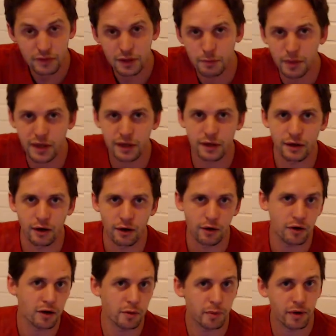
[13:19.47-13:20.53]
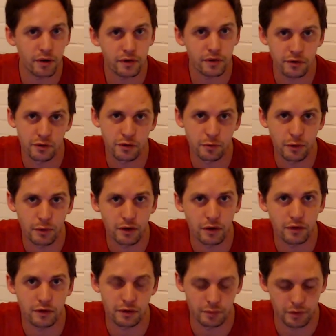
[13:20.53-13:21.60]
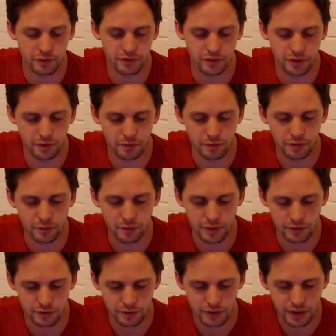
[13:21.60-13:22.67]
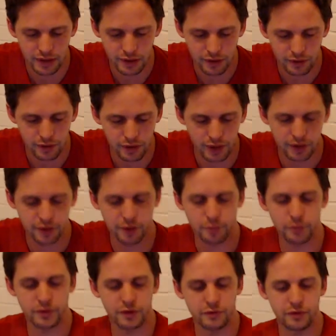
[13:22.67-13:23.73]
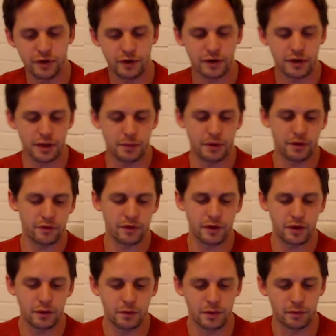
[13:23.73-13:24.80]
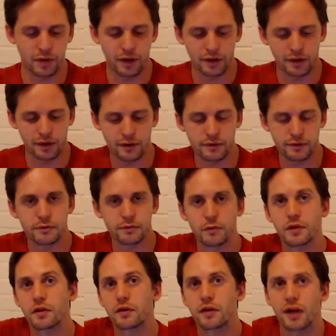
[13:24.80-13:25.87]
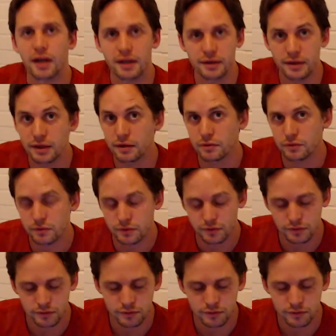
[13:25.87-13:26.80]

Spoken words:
making our personal 100% moment line up with the very limit of the human body, with our ideals.